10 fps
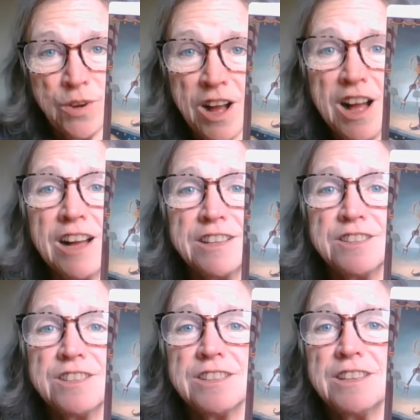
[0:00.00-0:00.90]
to
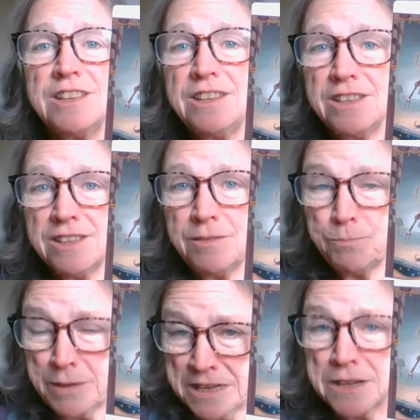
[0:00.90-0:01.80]
Oz, he
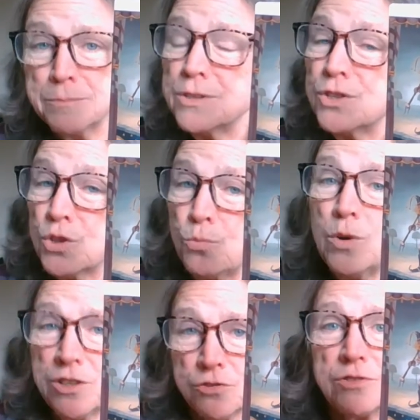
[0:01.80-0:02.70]
becomes the
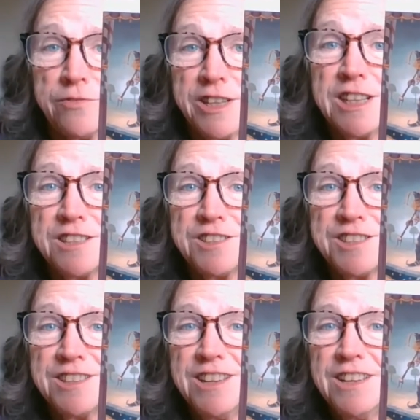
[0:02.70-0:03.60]
Wizard of
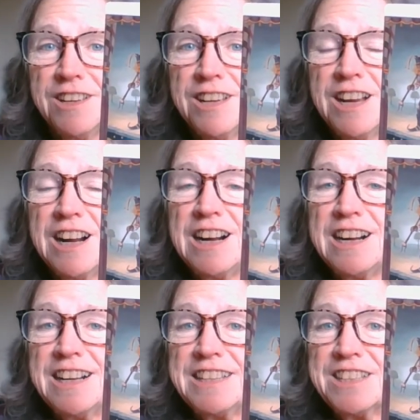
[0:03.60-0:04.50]
Oz.
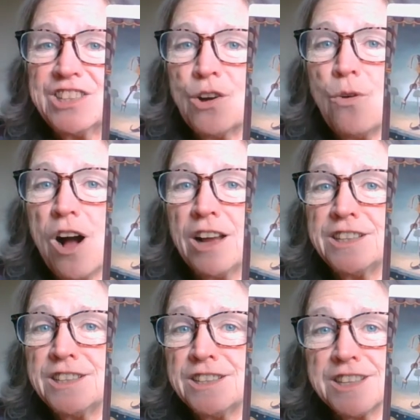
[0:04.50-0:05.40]
So I
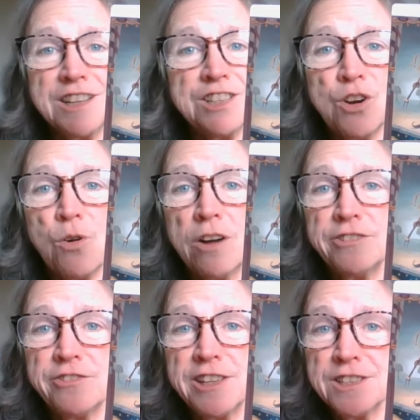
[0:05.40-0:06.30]
decided to go off
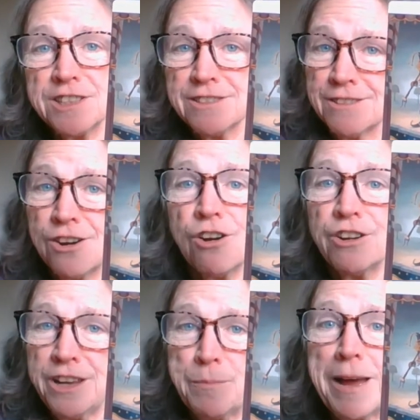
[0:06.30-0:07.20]
of his
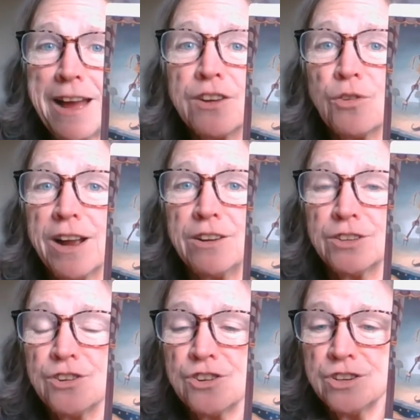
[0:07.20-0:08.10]
carny
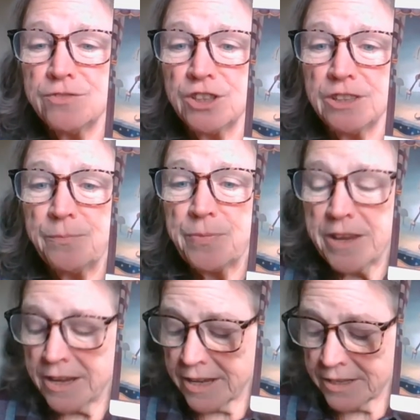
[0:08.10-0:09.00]
background, Carnival,
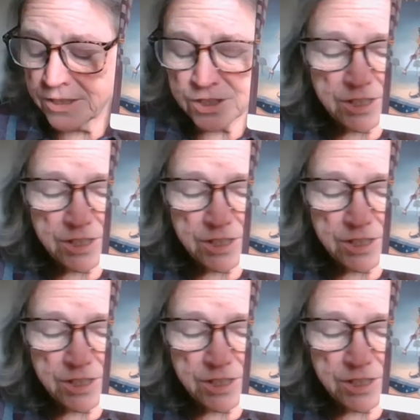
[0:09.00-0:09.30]
and